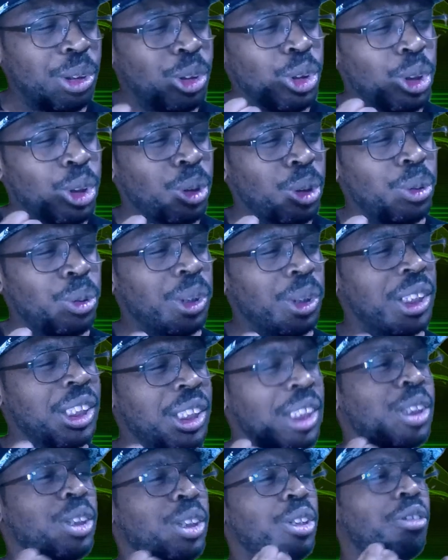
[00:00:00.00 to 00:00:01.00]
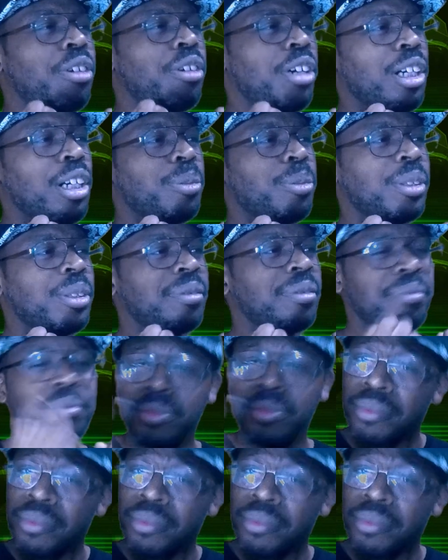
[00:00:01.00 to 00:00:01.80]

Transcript: You know it's in your grasp.